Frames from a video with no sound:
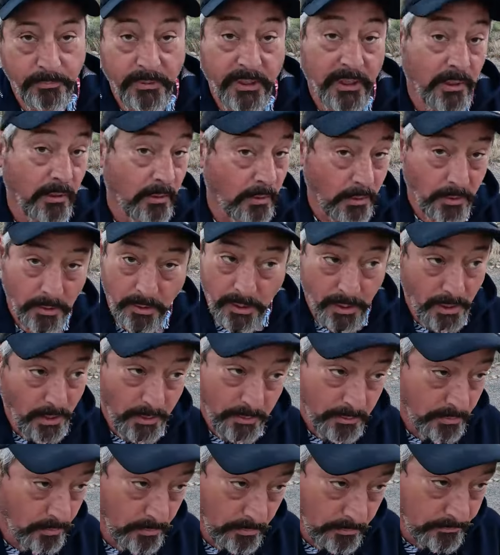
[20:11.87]
bigger than
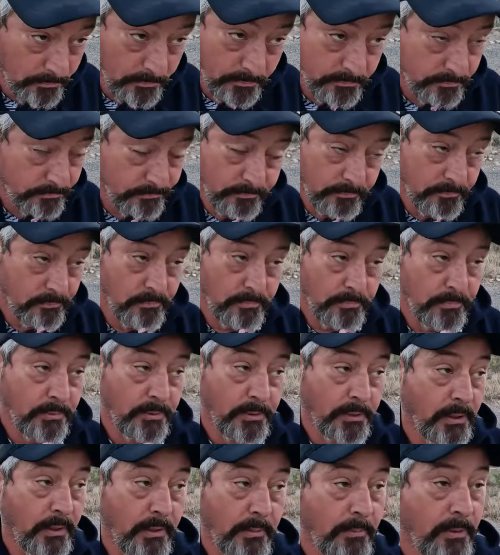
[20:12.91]
that you're
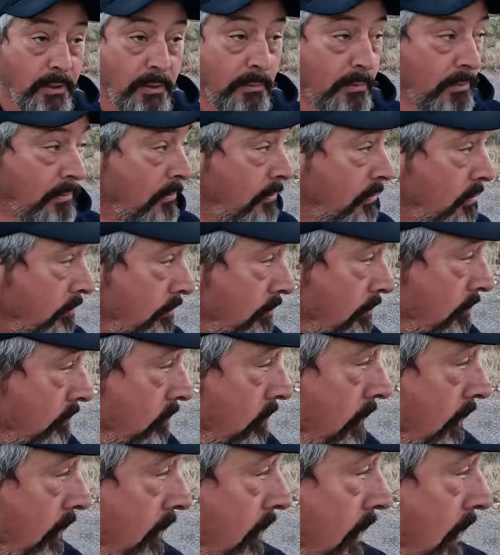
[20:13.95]
you're not gonna be able to
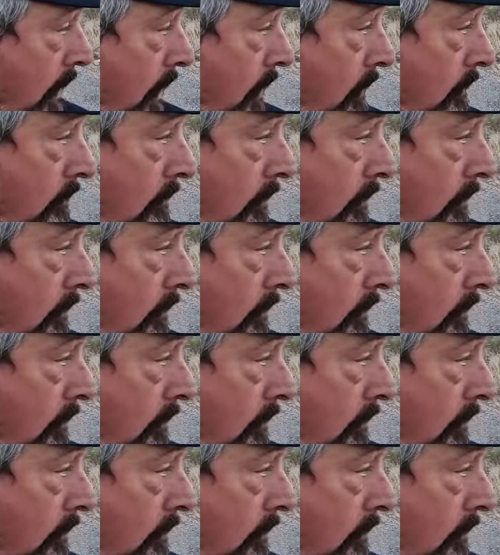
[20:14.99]
turn that